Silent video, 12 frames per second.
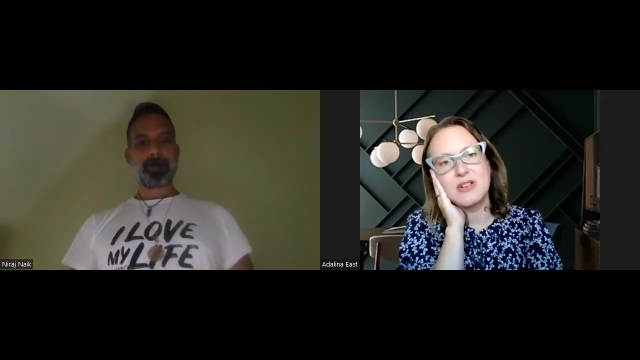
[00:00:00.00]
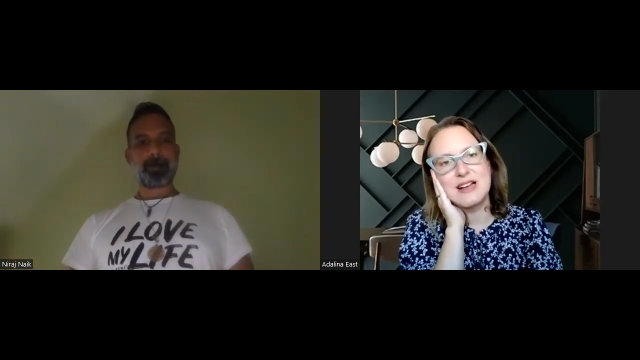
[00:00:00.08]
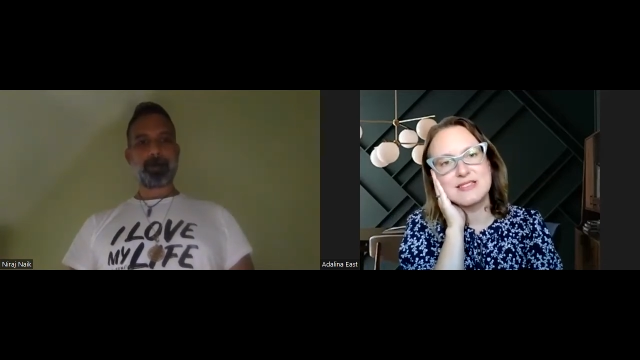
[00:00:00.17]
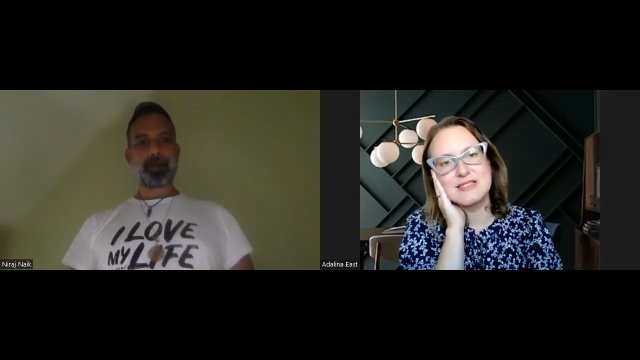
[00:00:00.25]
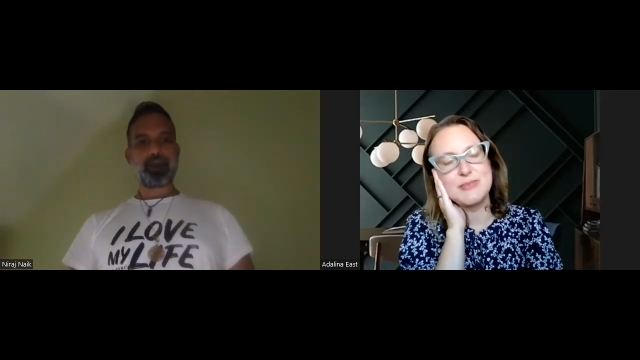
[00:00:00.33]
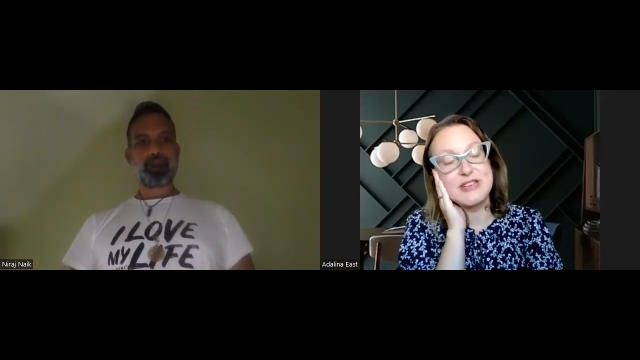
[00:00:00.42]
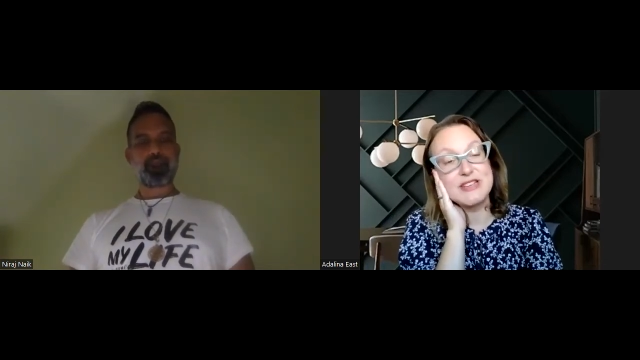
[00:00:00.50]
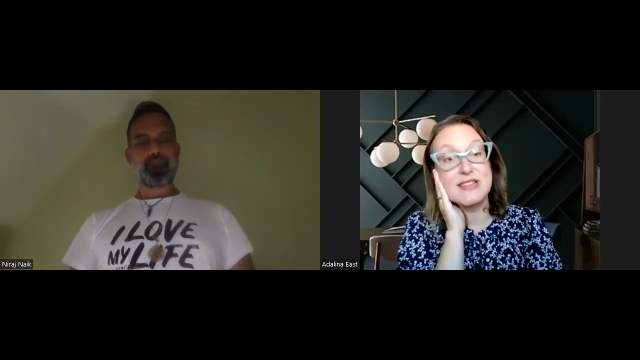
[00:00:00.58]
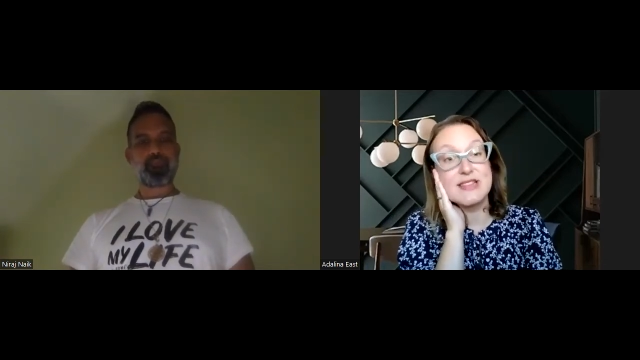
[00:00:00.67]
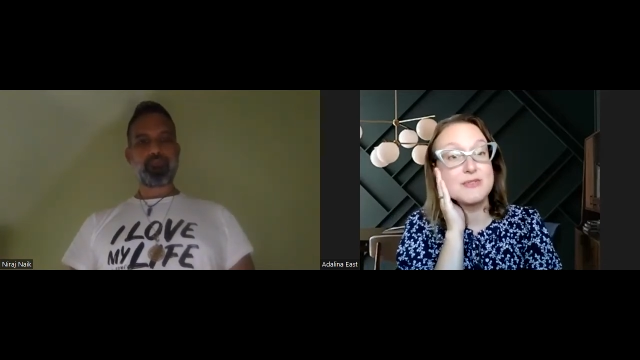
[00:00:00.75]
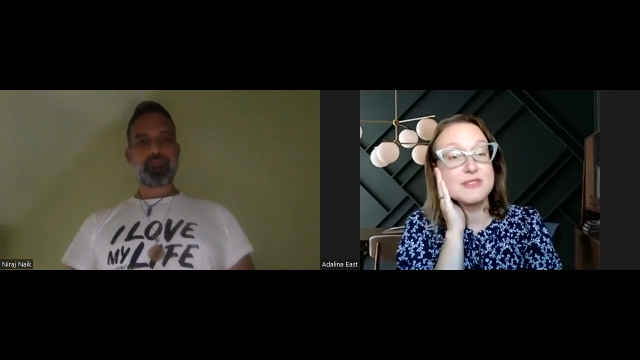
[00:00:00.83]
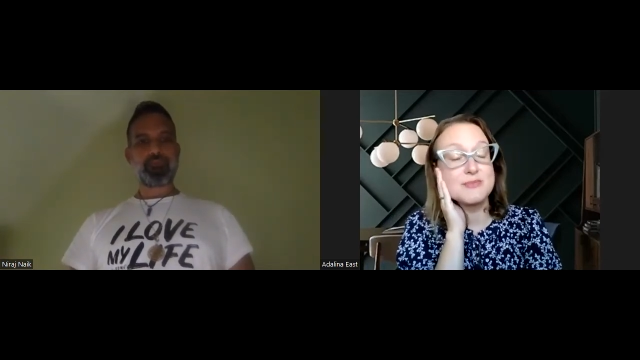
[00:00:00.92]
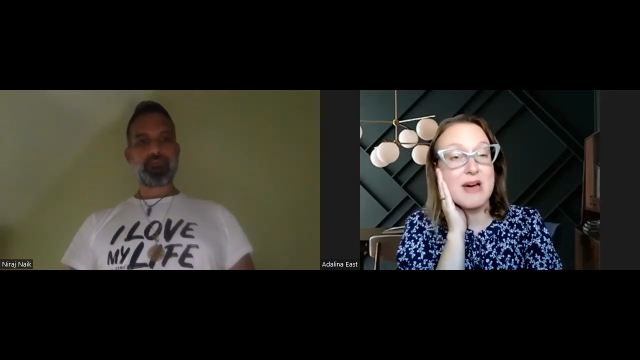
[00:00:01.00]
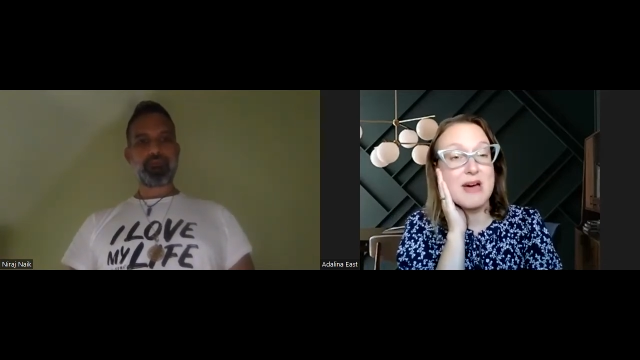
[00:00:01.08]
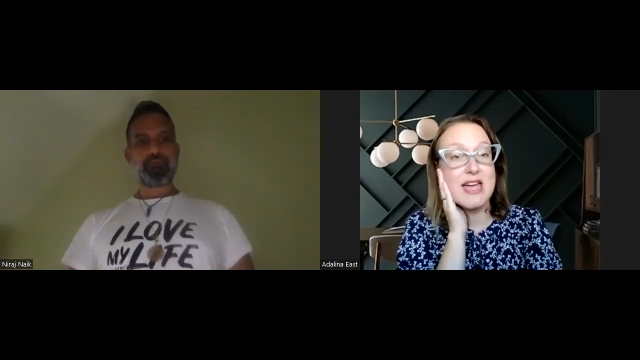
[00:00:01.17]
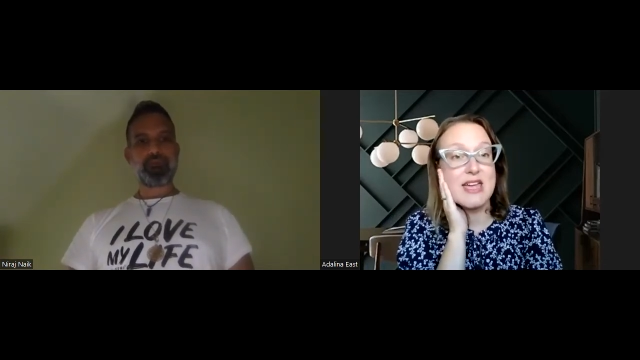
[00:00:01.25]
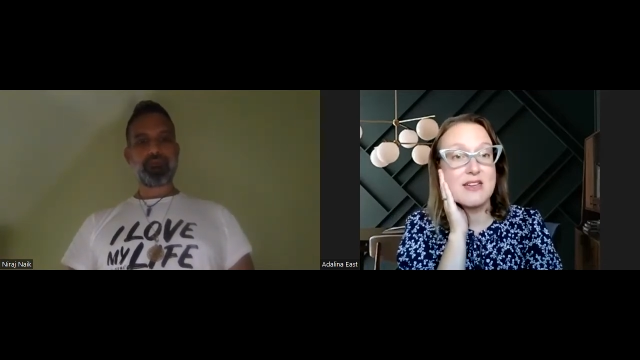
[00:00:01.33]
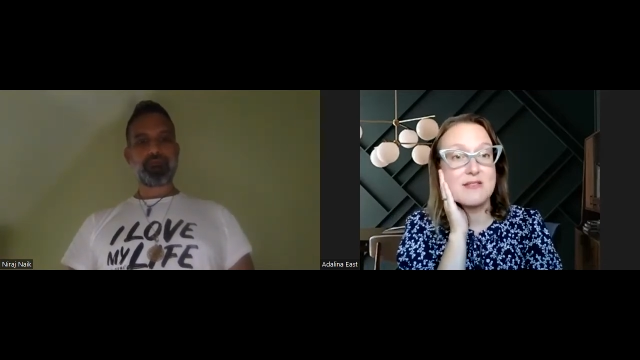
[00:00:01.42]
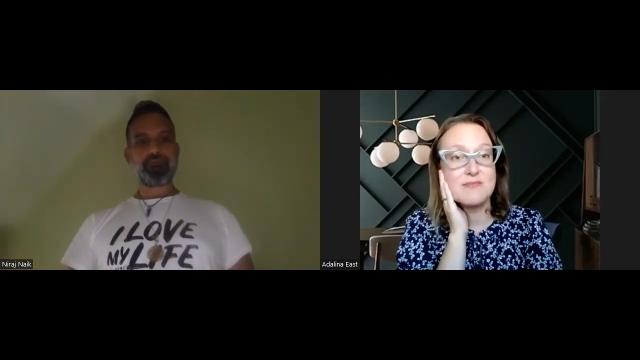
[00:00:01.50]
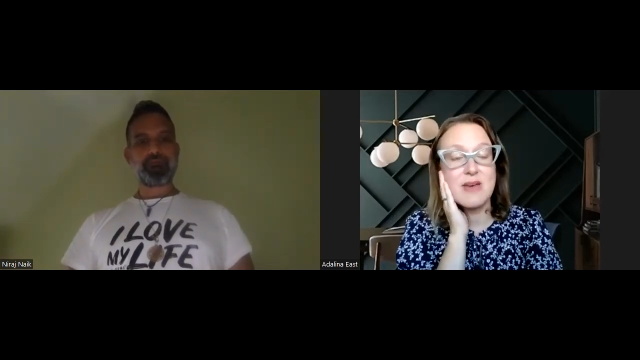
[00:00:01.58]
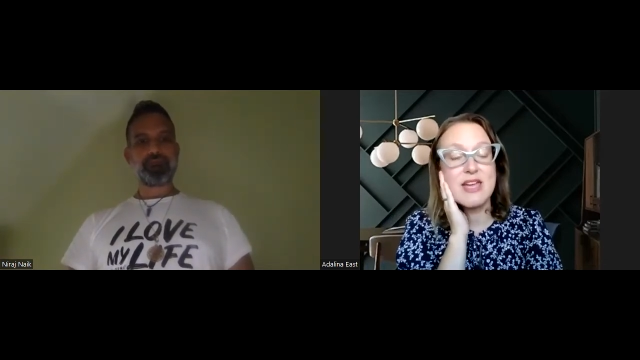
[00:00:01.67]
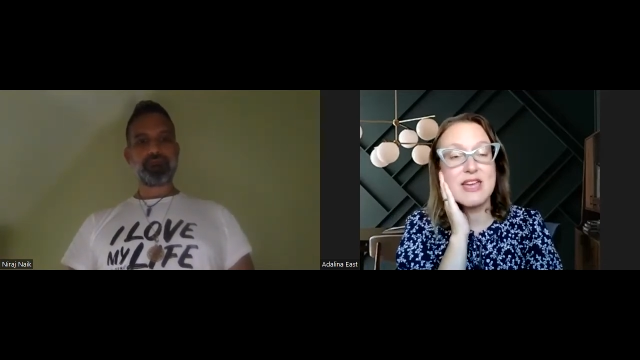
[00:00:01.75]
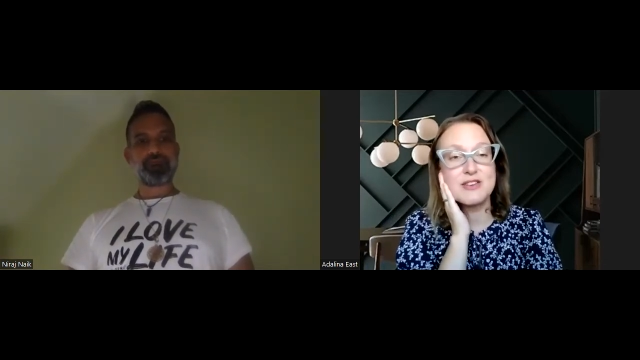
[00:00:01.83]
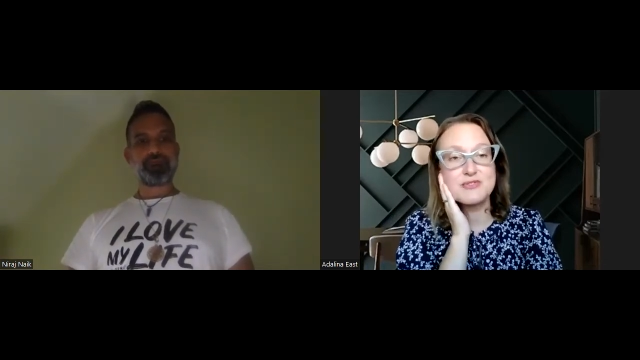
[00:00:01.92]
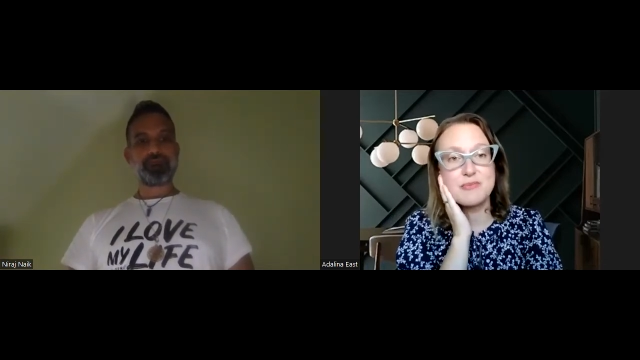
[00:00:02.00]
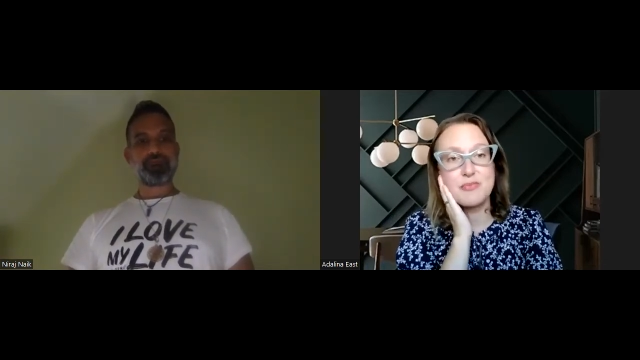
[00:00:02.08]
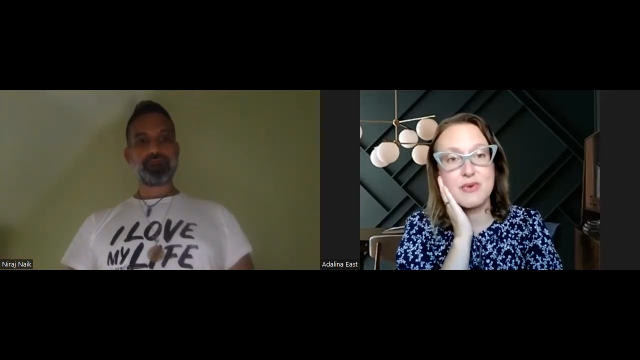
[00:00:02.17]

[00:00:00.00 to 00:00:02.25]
Speaker 1: classes because that was my my entry